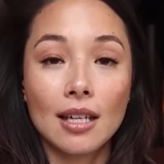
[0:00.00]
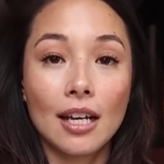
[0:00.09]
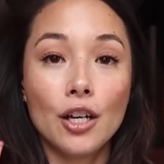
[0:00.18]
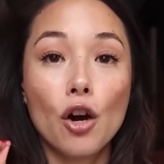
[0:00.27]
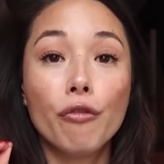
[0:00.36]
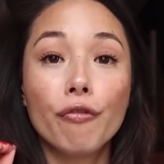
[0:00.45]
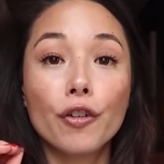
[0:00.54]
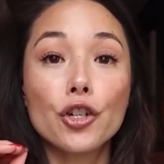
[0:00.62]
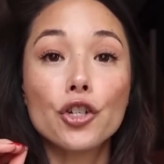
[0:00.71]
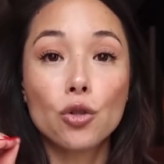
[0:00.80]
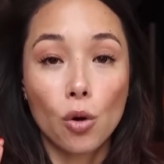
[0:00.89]
that I know
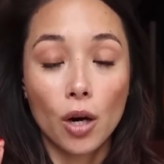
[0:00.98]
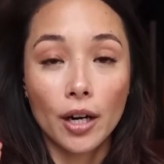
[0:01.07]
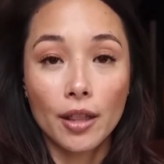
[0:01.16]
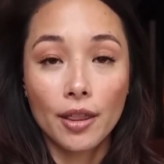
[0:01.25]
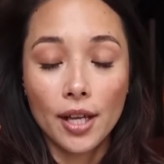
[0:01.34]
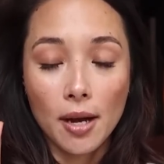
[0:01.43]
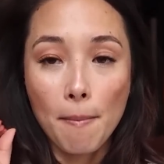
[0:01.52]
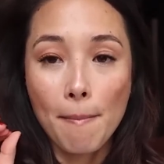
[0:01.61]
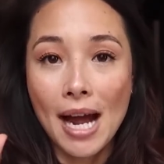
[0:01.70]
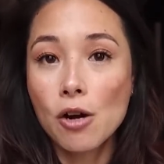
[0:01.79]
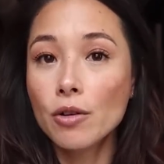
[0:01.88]
for sure, the
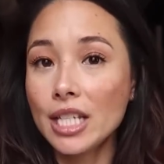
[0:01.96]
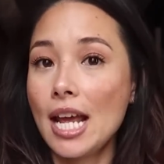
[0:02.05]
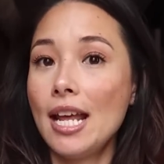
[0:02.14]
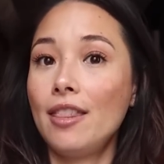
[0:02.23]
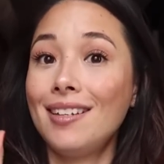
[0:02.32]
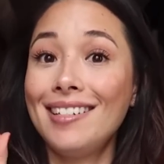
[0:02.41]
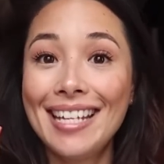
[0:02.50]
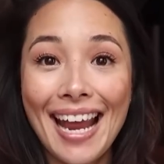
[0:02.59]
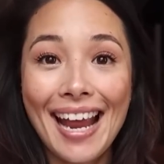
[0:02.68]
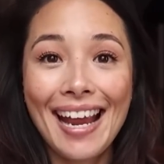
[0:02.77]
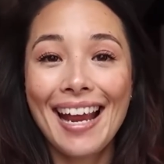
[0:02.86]
amount and the
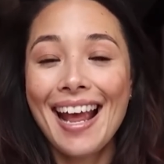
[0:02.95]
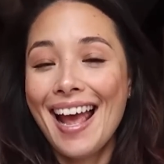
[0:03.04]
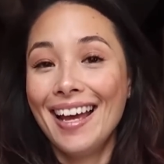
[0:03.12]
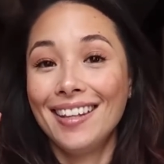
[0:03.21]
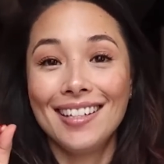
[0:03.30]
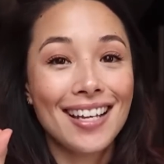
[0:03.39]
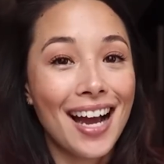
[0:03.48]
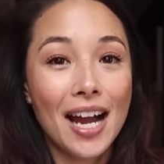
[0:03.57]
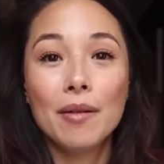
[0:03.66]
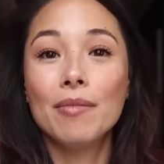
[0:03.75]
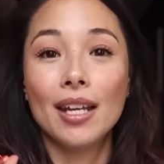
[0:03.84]
day and the
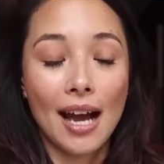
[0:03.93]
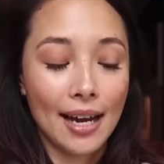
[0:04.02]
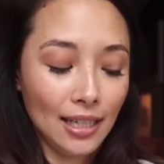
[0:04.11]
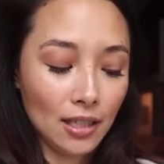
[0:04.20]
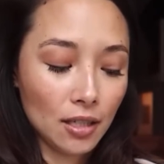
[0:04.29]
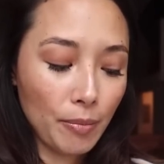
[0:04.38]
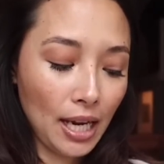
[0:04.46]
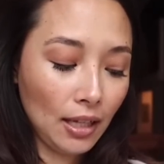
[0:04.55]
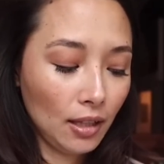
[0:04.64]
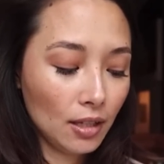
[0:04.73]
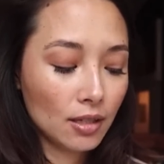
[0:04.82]
time that I need to
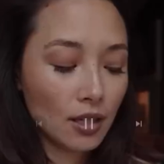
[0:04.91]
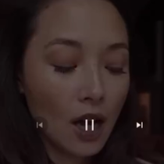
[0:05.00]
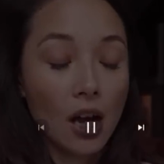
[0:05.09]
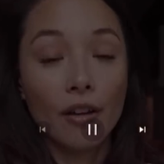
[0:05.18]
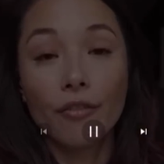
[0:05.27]
pay these.